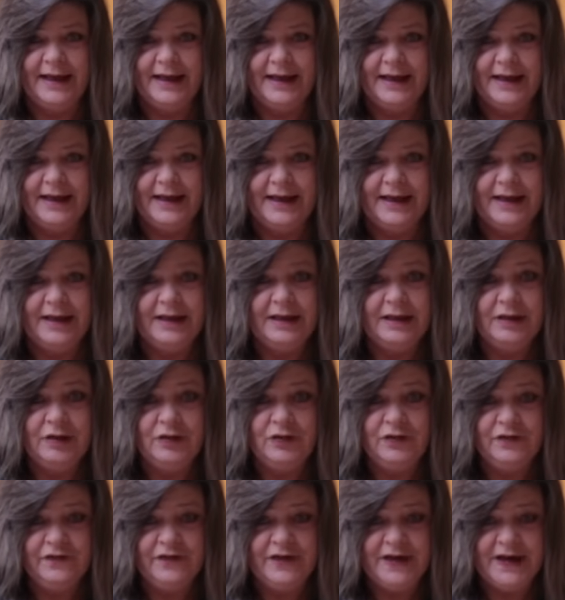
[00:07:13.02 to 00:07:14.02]

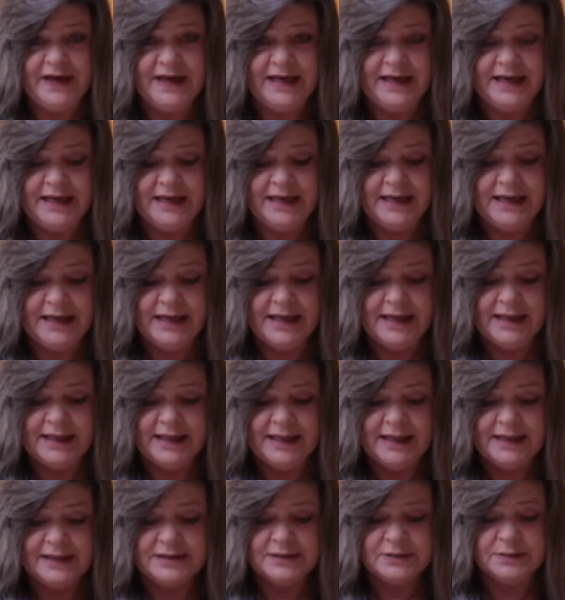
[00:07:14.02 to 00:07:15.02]
L-O-V-E.
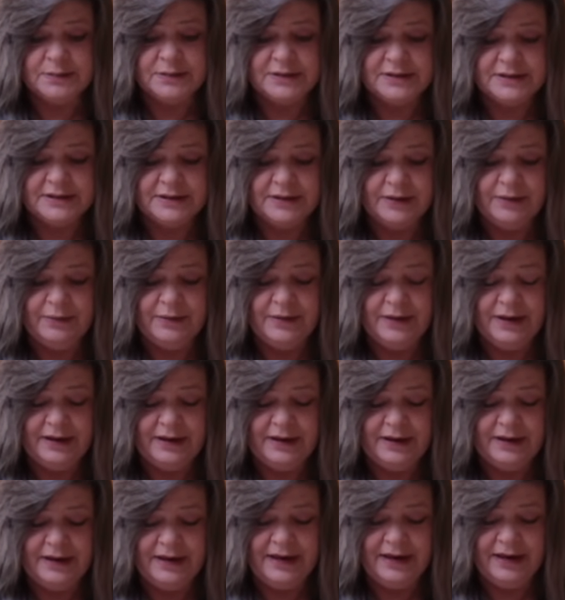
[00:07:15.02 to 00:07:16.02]
That's what's going
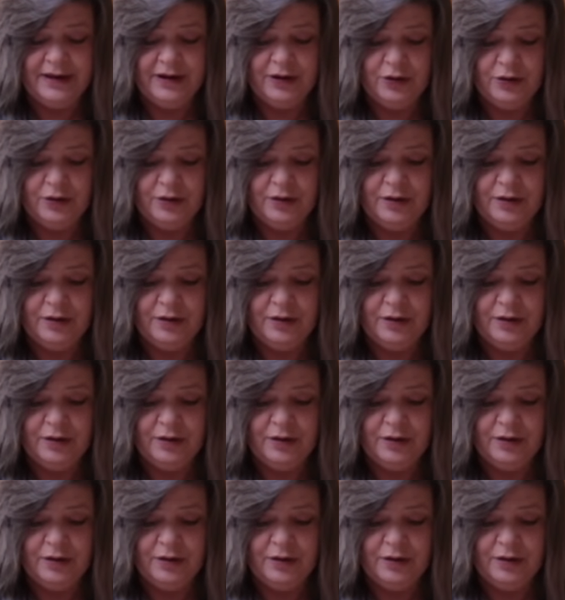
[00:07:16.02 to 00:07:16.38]
on here.